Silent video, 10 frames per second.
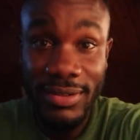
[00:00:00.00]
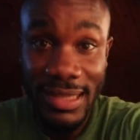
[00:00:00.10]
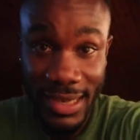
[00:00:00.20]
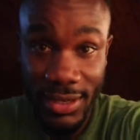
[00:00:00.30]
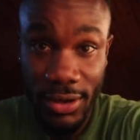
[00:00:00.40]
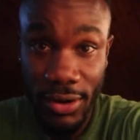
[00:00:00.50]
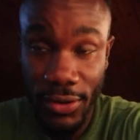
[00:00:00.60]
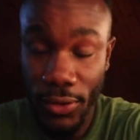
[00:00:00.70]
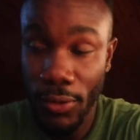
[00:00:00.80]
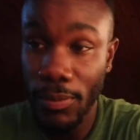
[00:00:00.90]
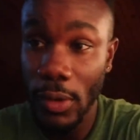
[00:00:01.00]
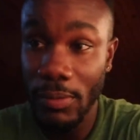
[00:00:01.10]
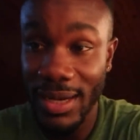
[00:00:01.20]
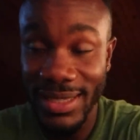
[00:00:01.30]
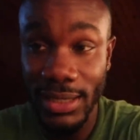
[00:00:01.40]
the escargot, but
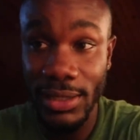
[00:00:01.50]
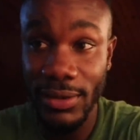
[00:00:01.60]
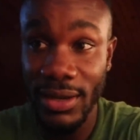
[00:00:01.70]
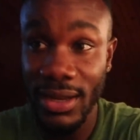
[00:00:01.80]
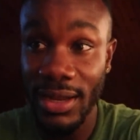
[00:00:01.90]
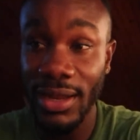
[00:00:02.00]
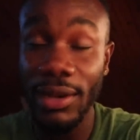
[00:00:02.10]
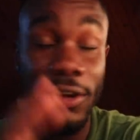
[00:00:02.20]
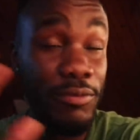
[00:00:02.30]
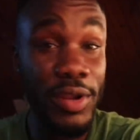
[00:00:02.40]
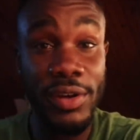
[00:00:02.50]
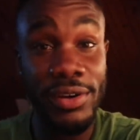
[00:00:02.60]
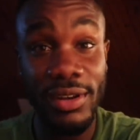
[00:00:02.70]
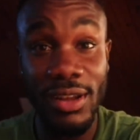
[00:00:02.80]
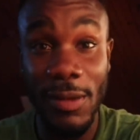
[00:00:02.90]
my sister and I, I love bringing her
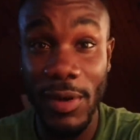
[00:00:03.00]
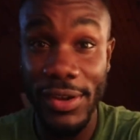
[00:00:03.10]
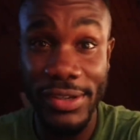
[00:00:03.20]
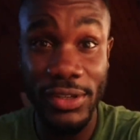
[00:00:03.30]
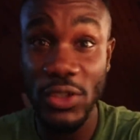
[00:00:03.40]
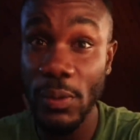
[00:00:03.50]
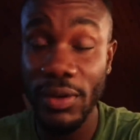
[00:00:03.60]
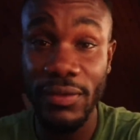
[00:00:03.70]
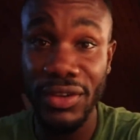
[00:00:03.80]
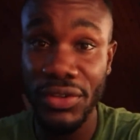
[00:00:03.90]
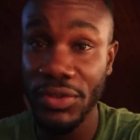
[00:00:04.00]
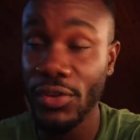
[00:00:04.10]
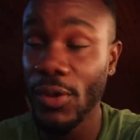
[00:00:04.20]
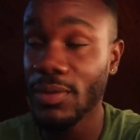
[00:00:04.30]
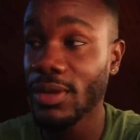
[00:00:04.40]
along because she's super adventurous when it
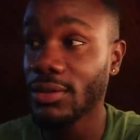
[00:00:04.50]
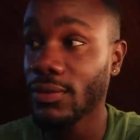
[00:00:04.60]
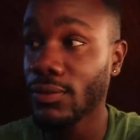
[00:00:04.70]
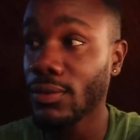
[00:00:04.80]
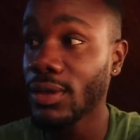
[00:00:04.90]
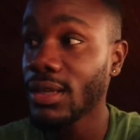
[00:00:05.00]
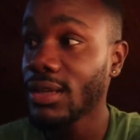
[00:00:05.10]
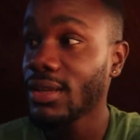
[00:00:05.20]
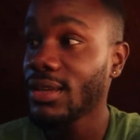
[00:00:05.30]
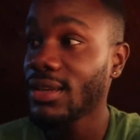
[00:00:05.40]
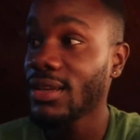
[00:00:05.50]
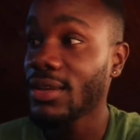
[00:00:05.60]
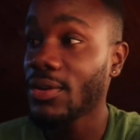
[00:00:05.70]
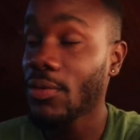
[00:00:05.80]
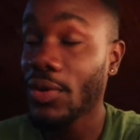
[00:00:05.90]
comes down to food.
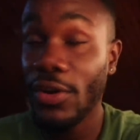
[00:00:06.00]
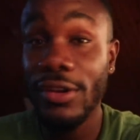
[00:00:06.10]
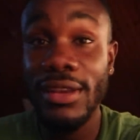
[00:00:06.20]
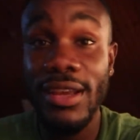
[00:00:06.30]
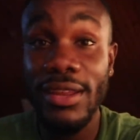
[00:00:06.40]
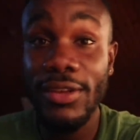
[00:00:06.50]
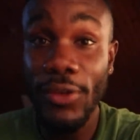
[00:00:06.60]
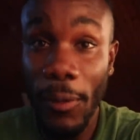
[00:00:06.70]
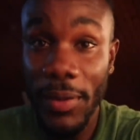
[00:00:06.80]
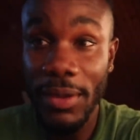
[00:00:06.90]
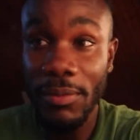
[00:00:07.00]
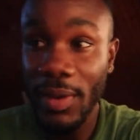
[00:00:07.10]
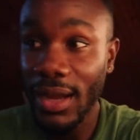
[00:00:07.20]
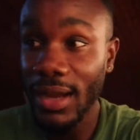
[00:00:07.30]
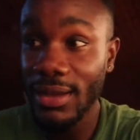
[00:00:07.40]
We heard the lady coming
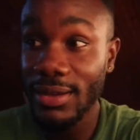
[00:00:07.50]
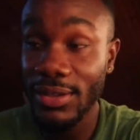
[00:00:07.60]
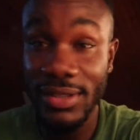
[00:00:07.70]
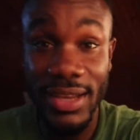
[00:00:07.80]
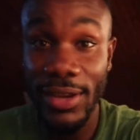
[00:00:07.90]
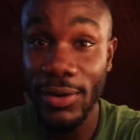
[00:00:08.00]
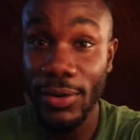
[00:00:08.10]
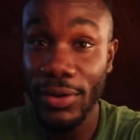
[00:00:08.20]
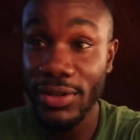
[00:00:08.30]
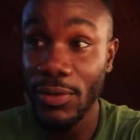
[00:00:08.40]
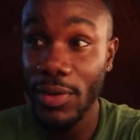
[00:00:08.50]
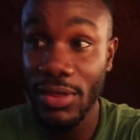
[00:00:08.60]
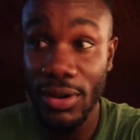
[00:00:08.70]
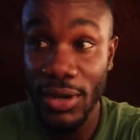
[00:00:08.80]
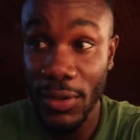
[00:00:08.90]
back to take her orders and we
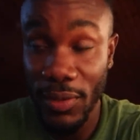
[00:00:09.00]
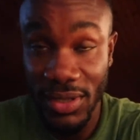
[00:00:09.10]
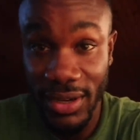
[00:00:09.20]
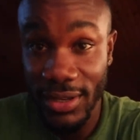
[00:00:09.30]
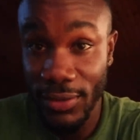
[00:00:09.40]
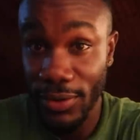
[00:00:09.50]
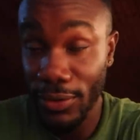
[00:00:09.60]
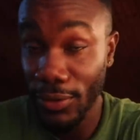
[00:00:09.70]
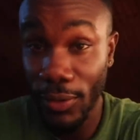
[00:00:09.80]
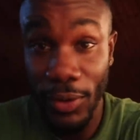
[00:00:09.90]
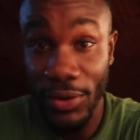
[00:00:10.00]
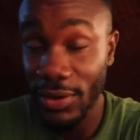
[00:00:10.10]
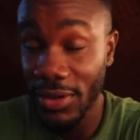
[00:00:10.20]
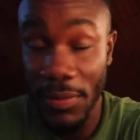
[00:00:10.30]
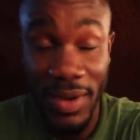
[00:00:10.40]
thought it was the escargot
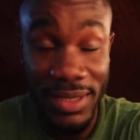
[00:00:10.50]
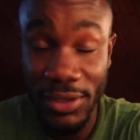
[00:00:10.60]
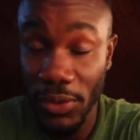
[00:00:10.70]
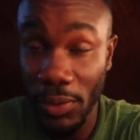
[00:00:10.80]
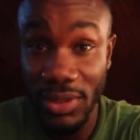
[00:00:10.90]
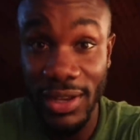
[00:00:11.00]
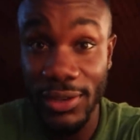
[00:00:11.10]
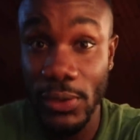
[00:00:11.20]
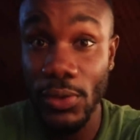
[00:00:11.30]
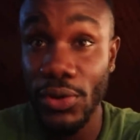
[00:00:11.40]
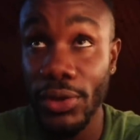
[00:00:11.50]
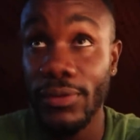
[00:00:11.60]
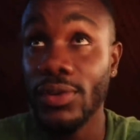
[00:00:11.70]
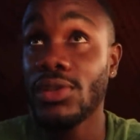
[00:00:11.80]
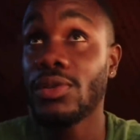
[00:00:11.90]
orders and my sister was like so
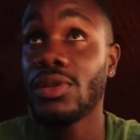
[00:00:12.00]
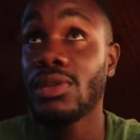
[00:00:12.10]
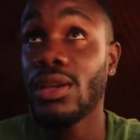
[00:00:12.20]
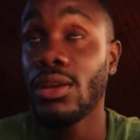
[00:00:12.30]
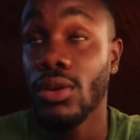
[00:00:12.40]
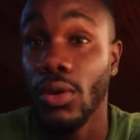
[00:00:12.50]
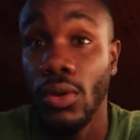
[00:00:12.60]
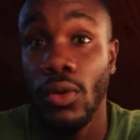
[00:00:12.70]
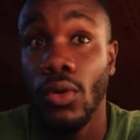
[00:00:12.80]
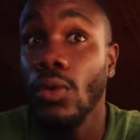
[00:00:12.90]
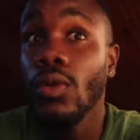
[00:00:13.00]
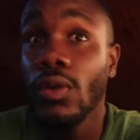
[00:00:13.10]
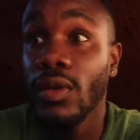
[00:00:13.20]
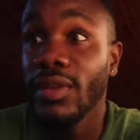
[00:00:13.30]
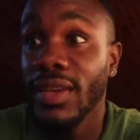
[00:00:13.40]
nervous. She was just like,
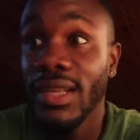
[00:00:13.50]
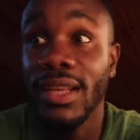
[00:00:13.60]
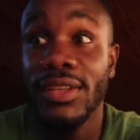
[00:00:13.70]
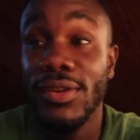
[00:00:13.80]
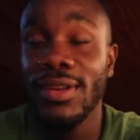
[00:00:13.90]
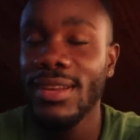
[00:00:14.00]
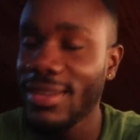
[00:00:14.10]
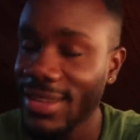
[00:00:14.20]
is it escargot?